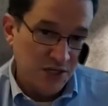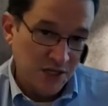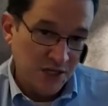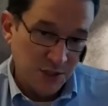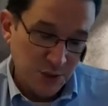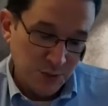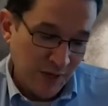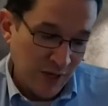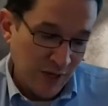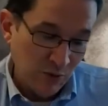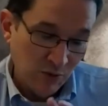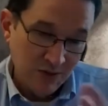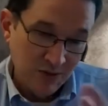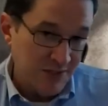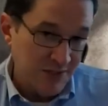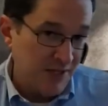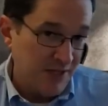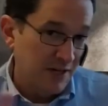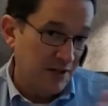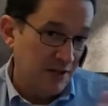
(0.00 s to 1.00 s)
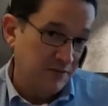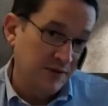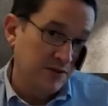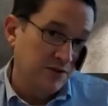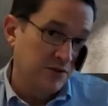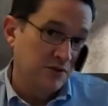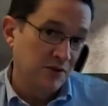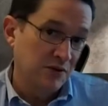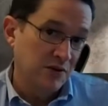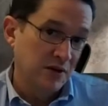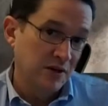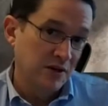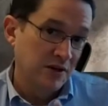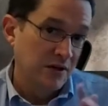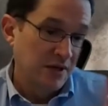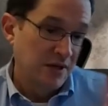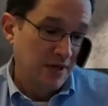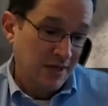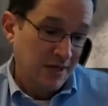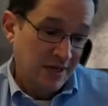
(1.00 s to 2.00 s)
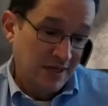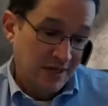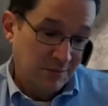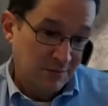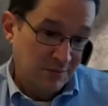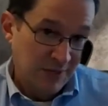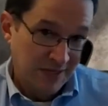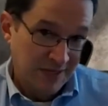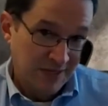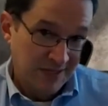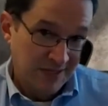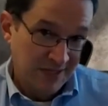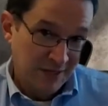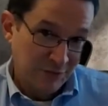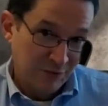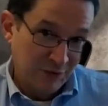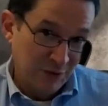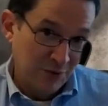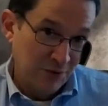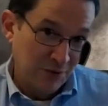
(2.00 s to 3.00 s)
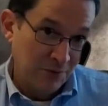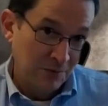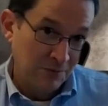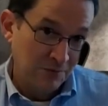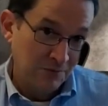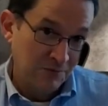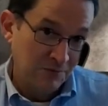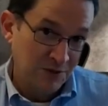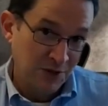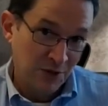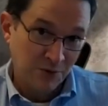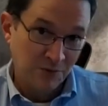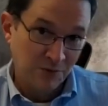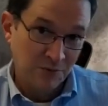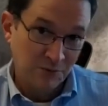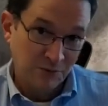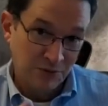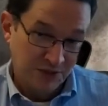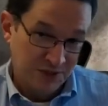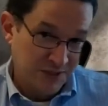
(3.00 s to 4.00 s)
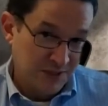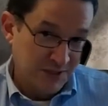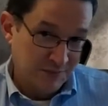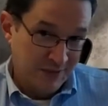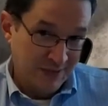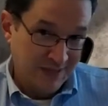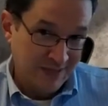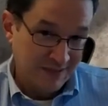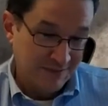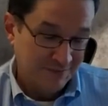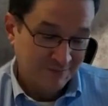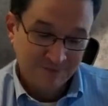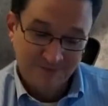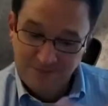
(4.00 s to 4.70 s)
It doesn't matter what side of the fence you're on, but if you don't participate,